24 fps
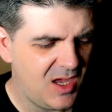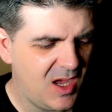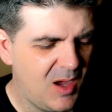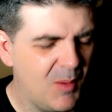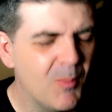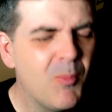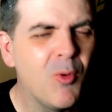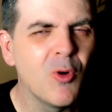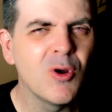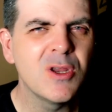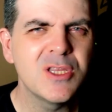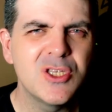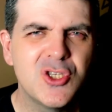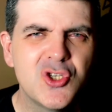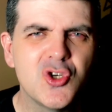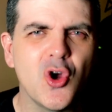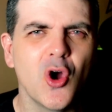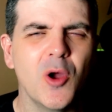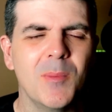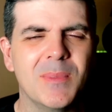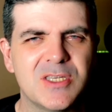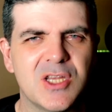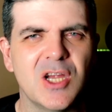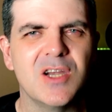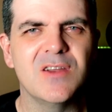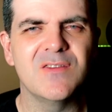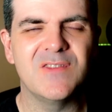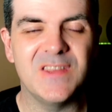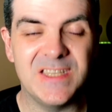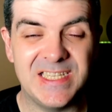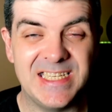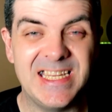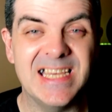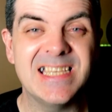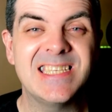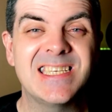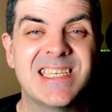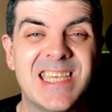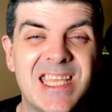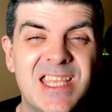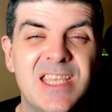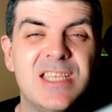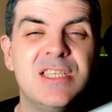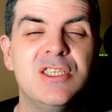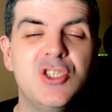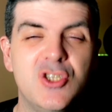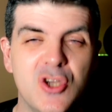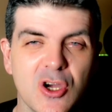more enjoyment out of the disc
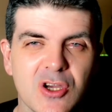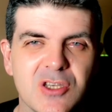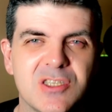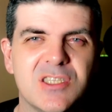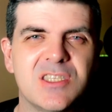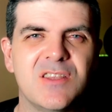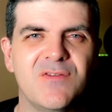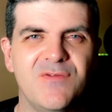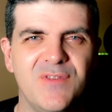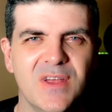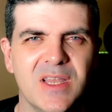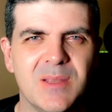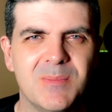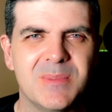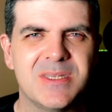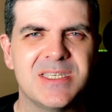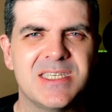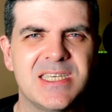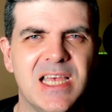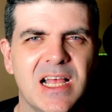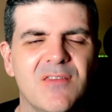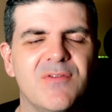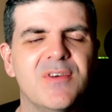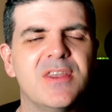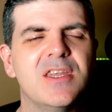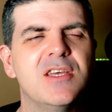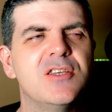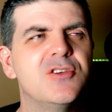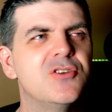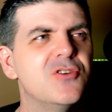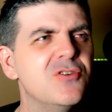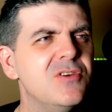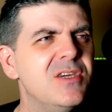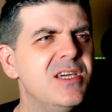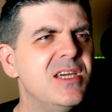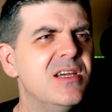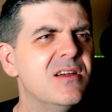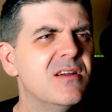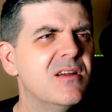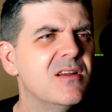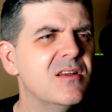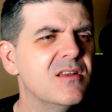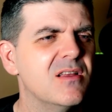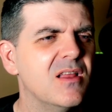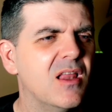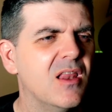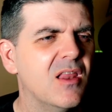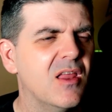than just the film itself. And I do
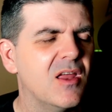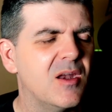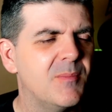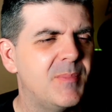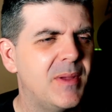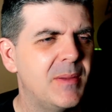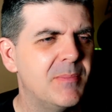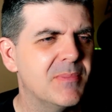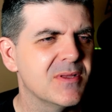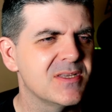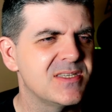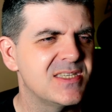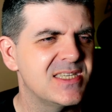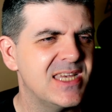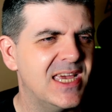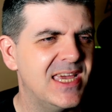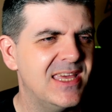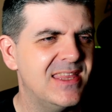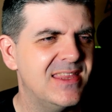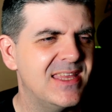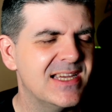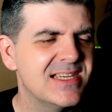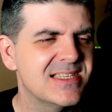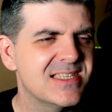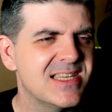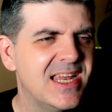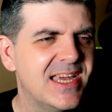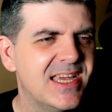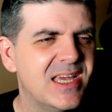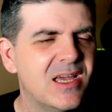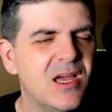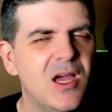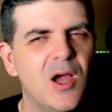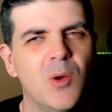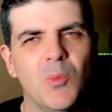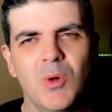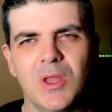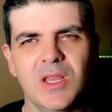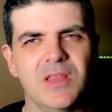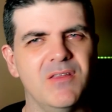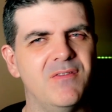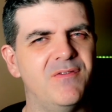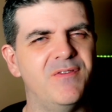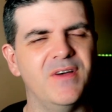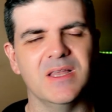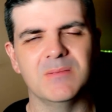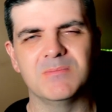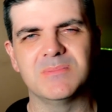hear a lot of people say things like, "Well, the
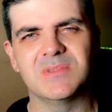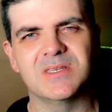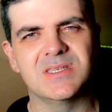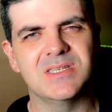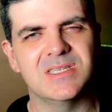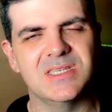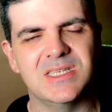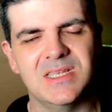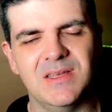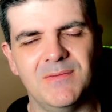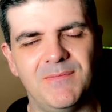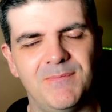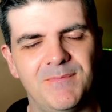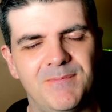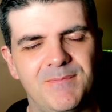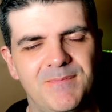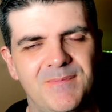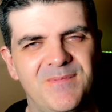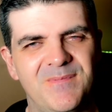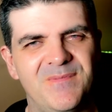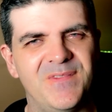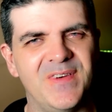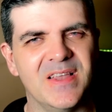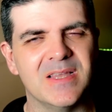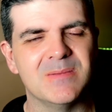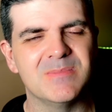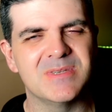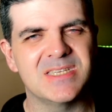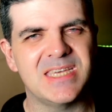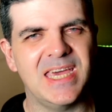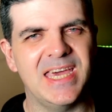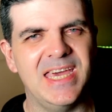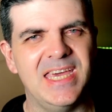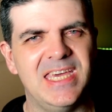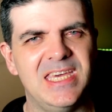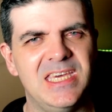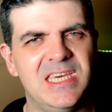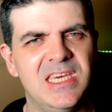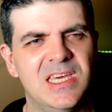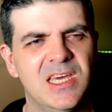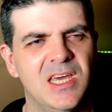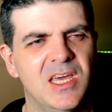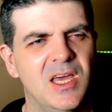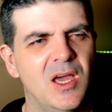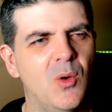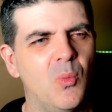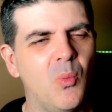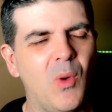film's the film's key.
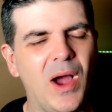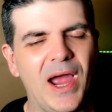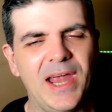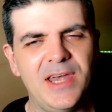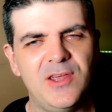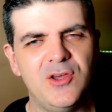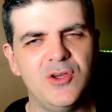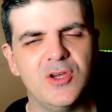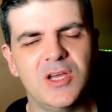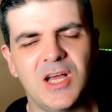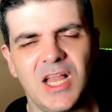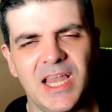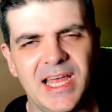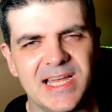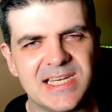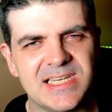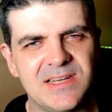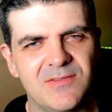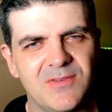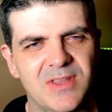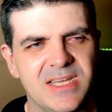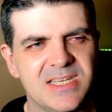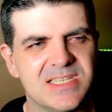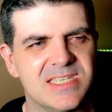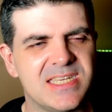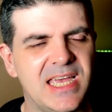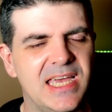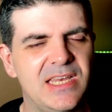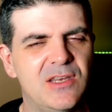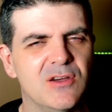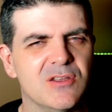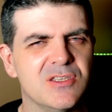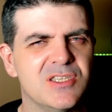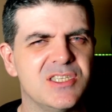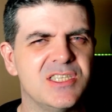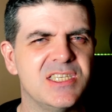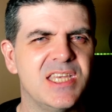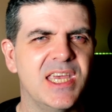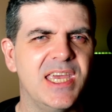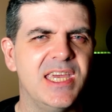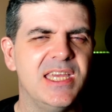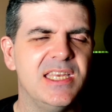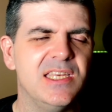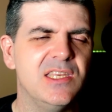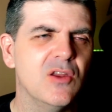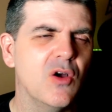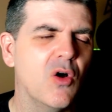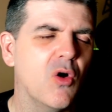Why do you collect everything sight
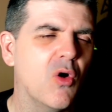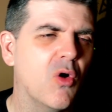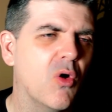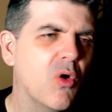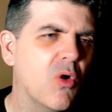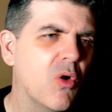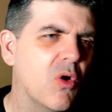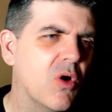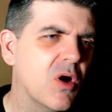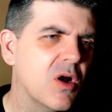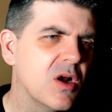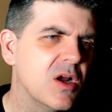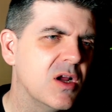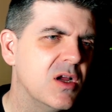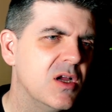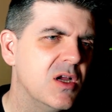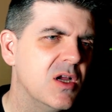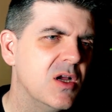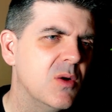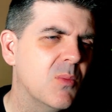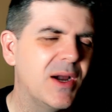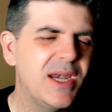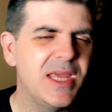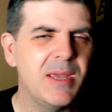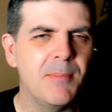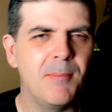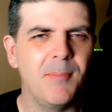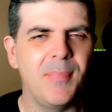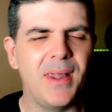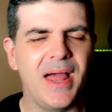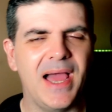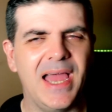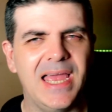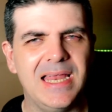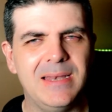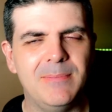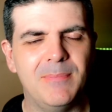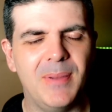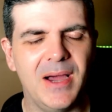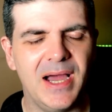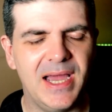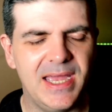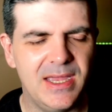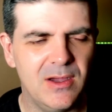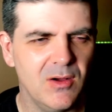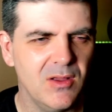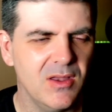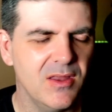unseen or why do you blind
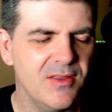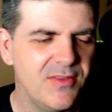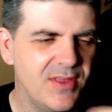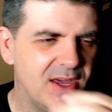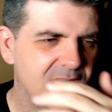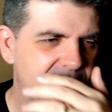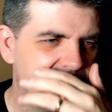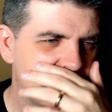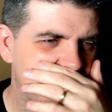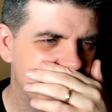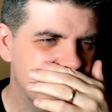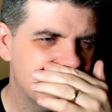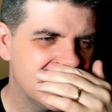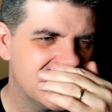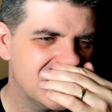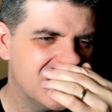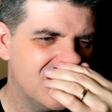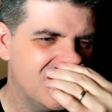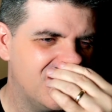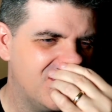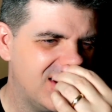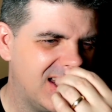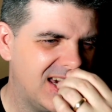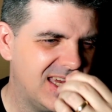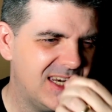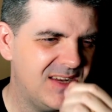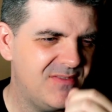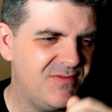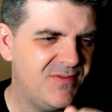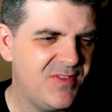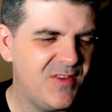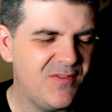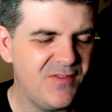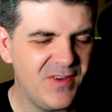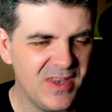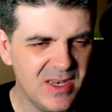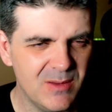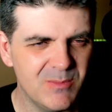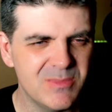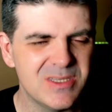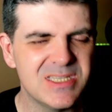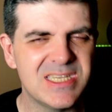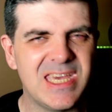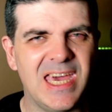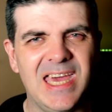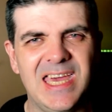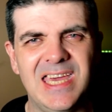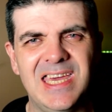buy all of that kind of stuff? And if the film was
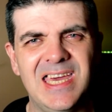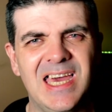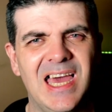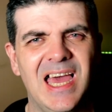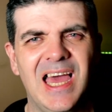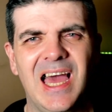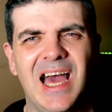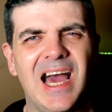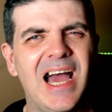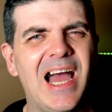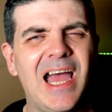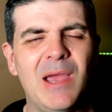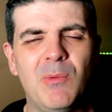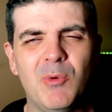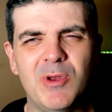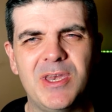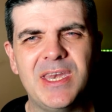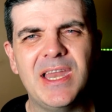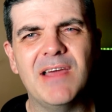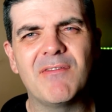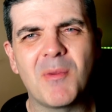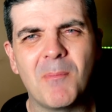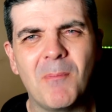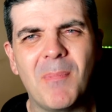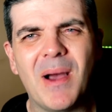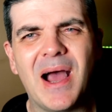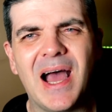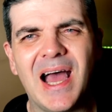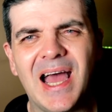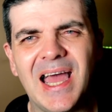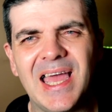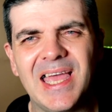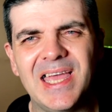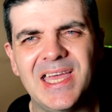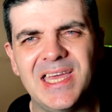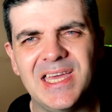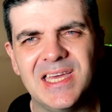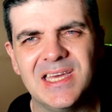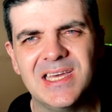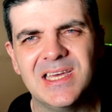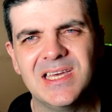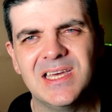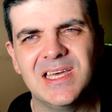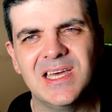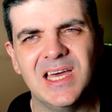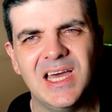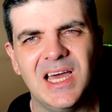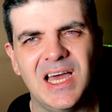key, I would never buy
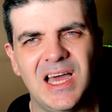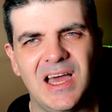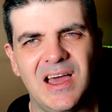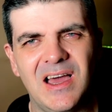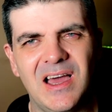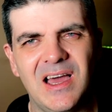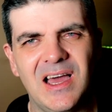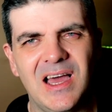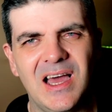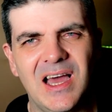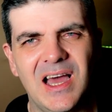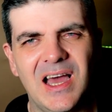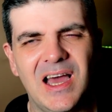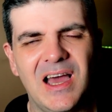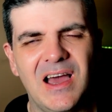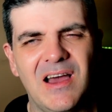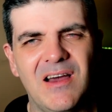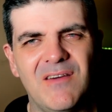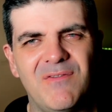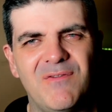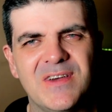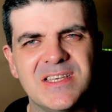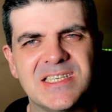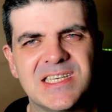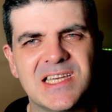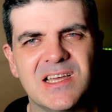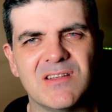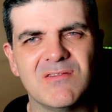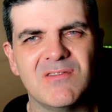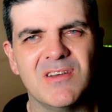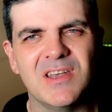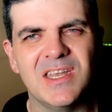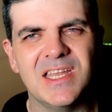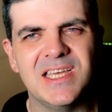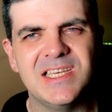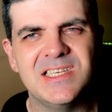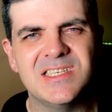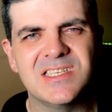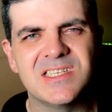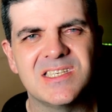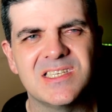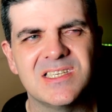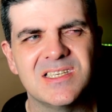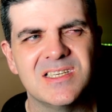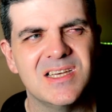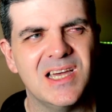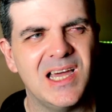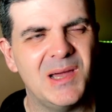a physical
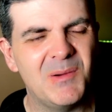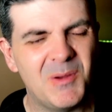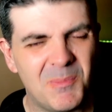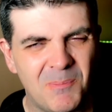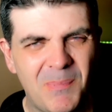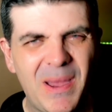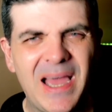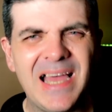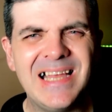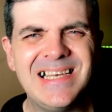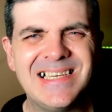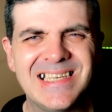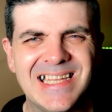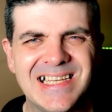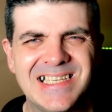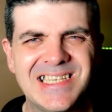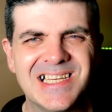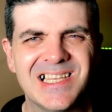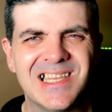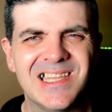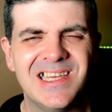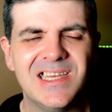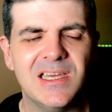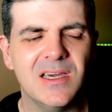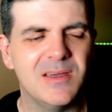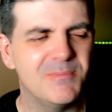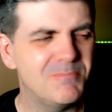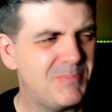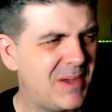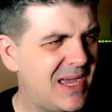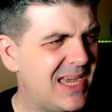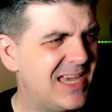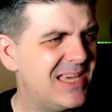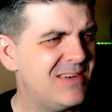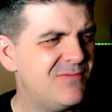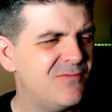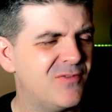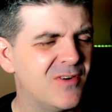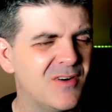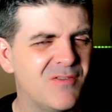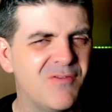release. I would buy it digitally. I'd buy it for